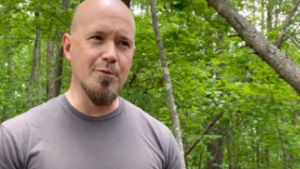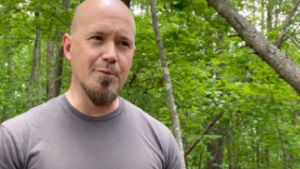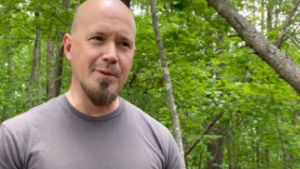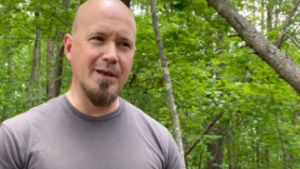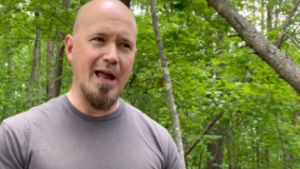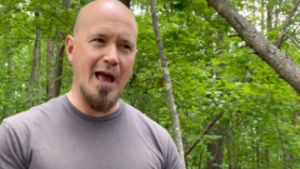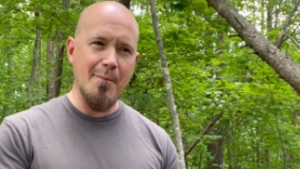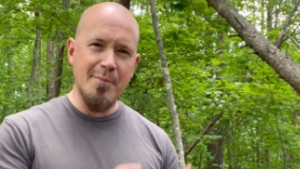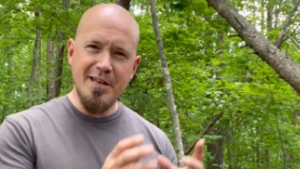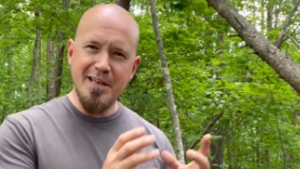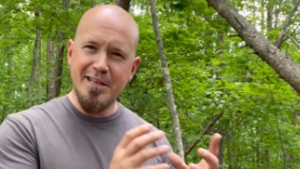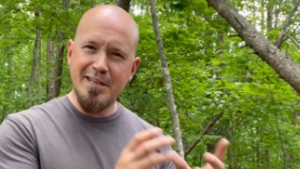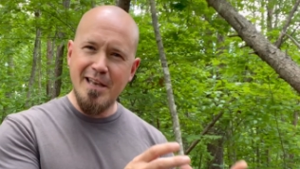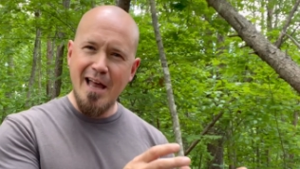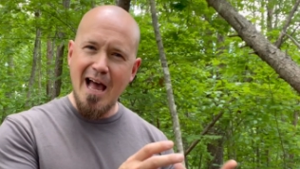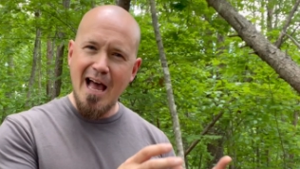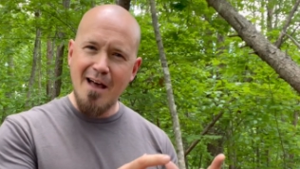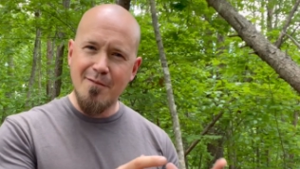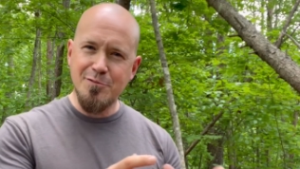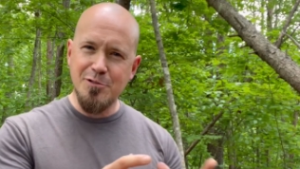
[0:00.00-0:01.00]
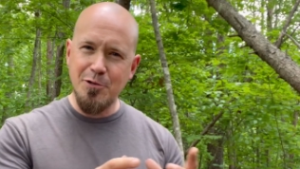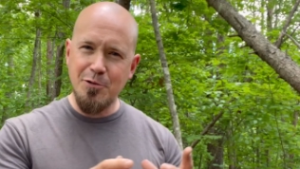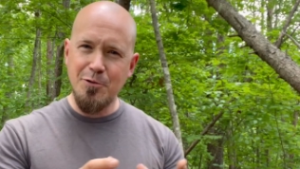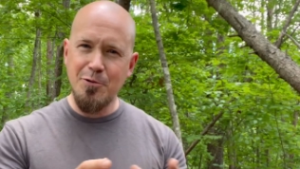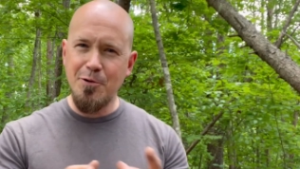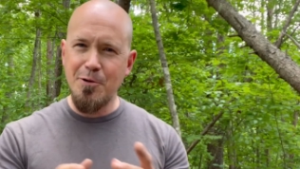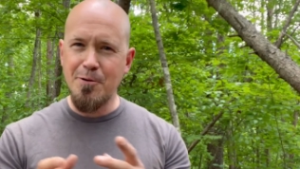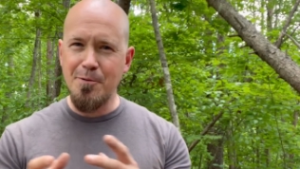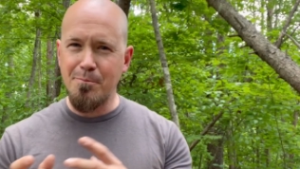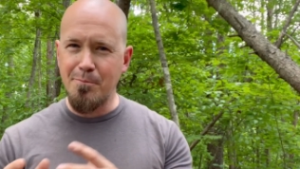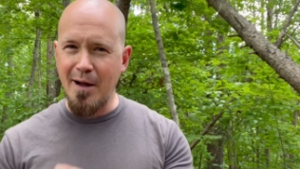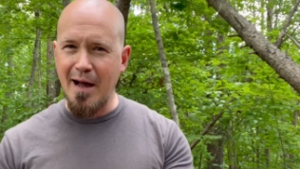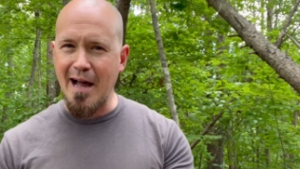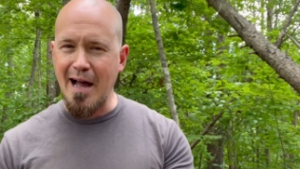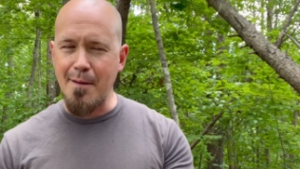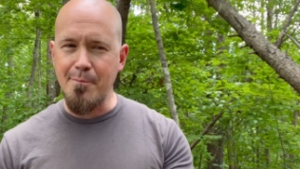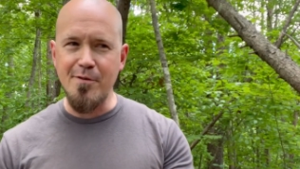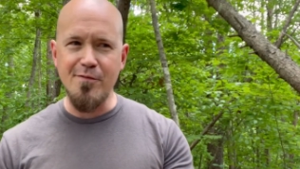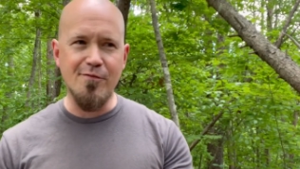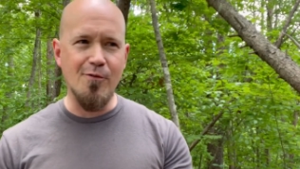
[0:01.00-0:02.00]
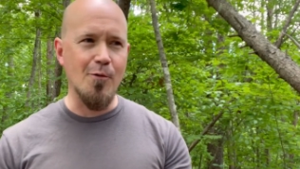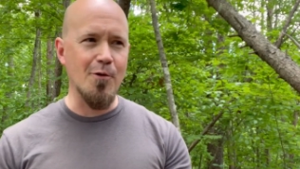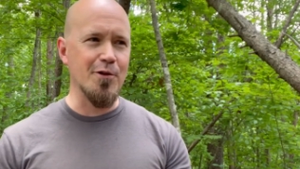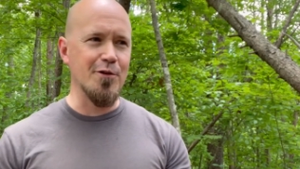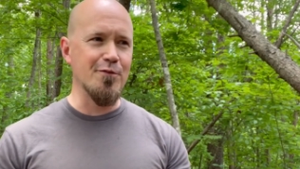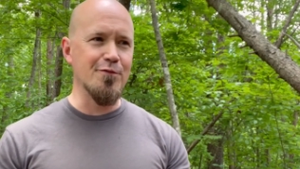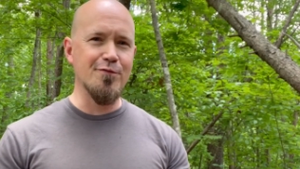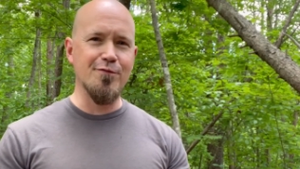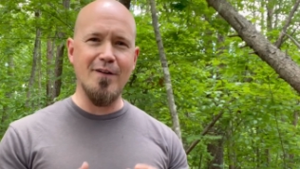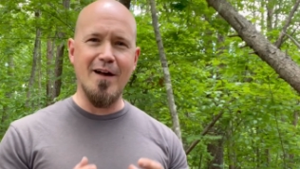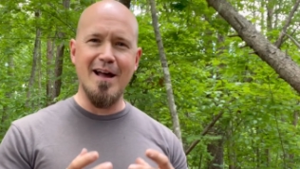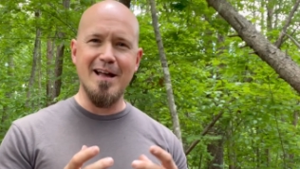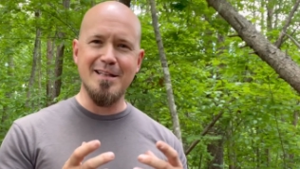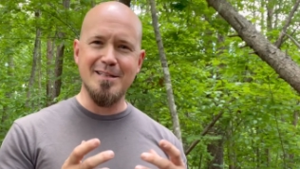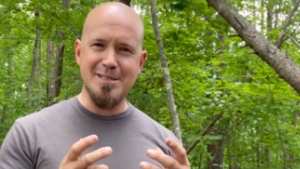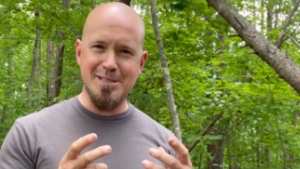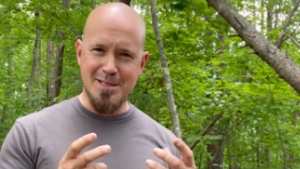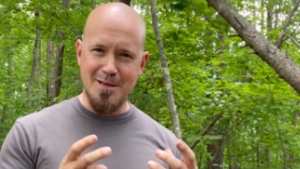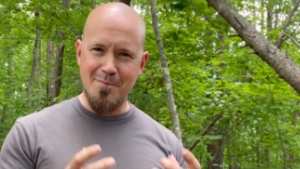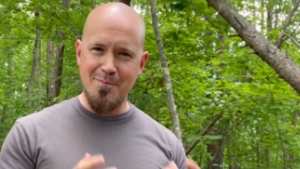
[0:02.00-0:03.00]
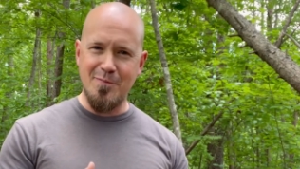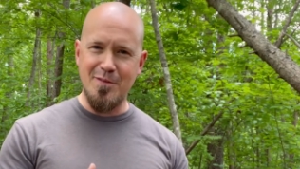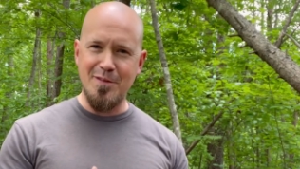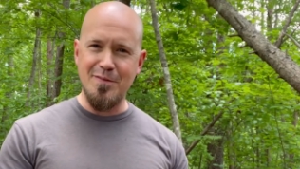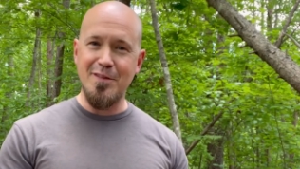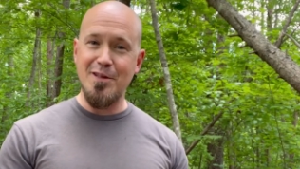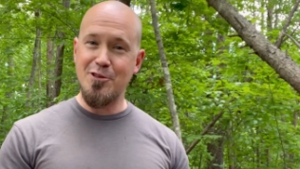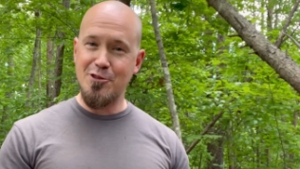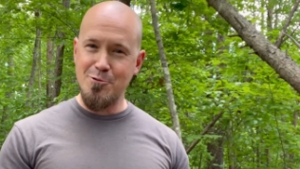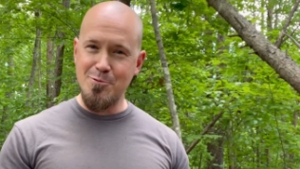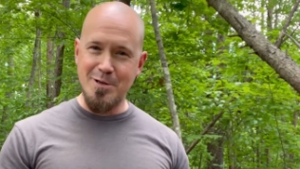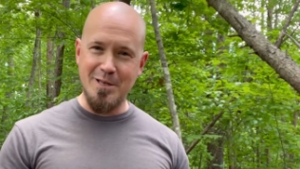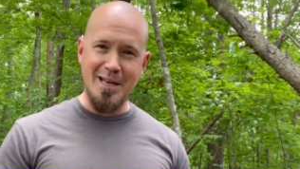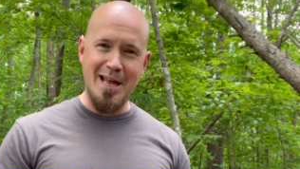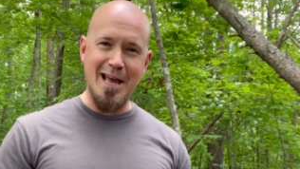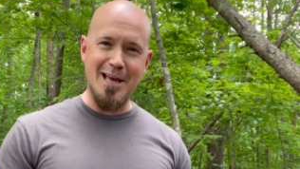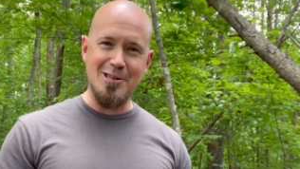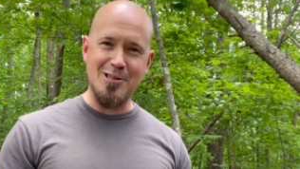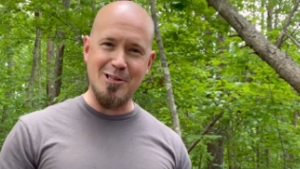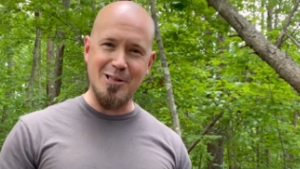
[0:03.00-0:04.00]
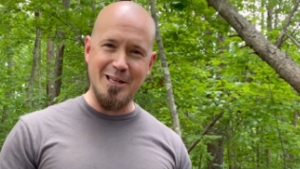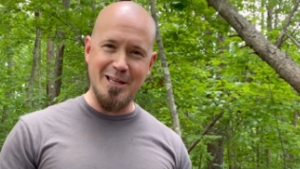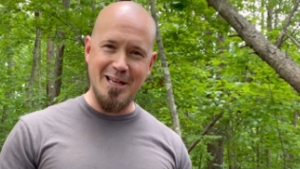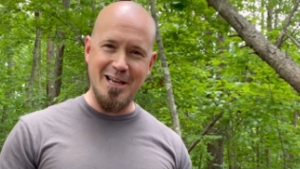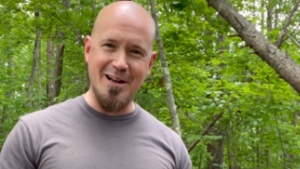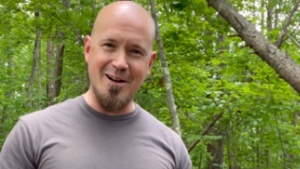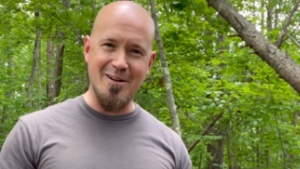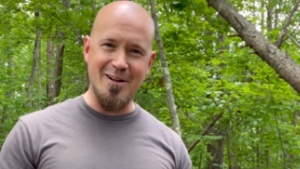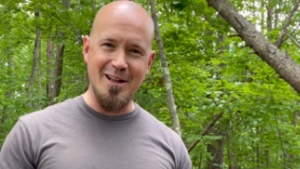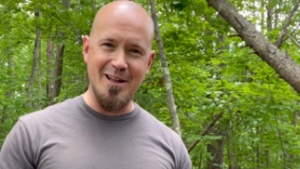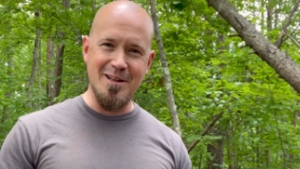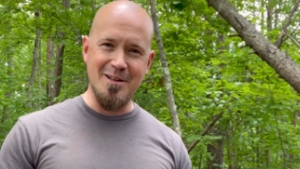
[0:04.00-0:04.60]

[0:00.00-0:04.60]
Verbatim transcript: I mean, how many knives are you gonna buy before you find something that you can actually carry?